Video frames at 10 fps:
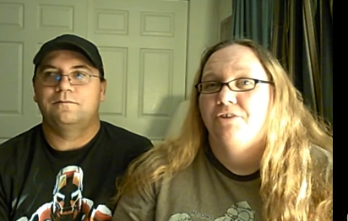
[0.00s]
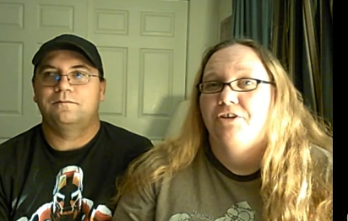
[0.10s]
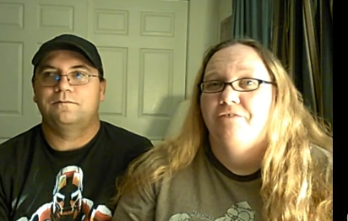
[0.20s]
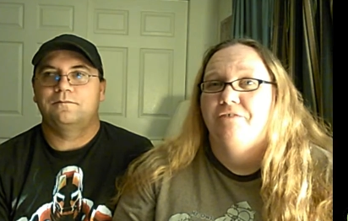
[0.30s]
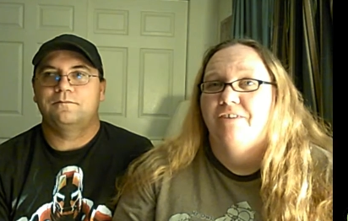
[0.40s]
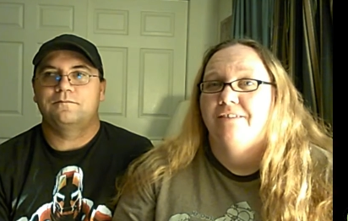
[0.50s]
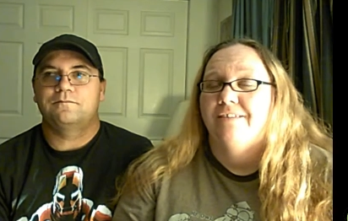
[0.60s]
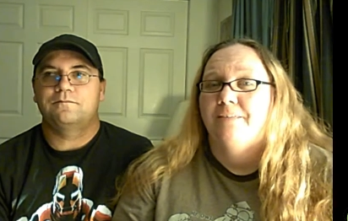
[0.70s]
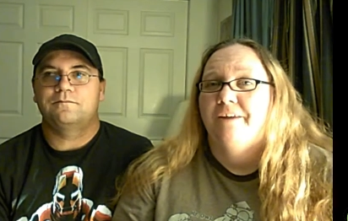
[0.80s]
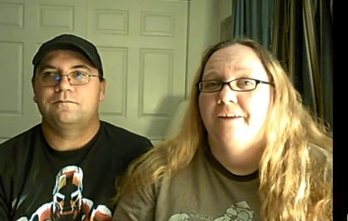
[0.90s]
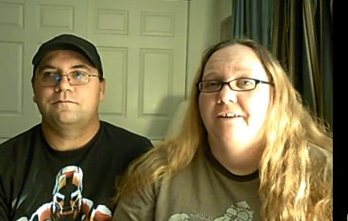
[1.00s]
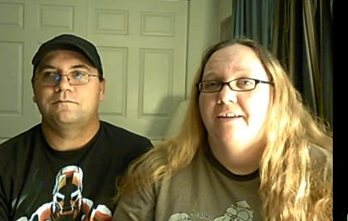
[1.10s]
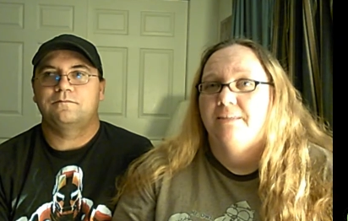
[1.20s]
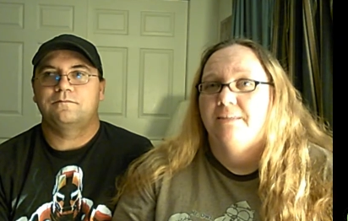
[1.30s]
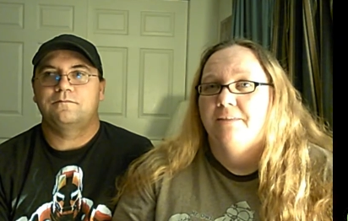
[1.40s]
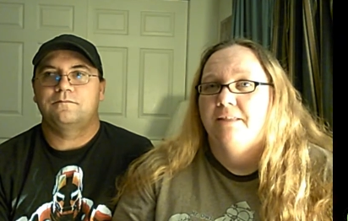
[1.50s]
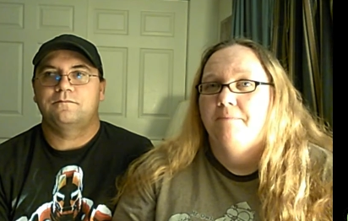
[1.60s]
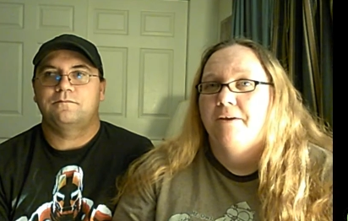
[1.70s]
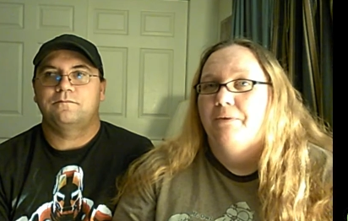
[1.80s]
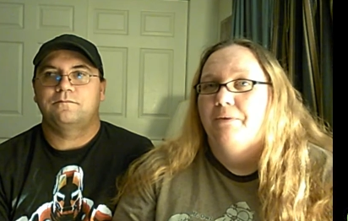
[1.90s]
Speaker 1: for Universal expire next month,
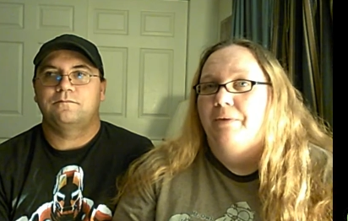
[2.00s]
but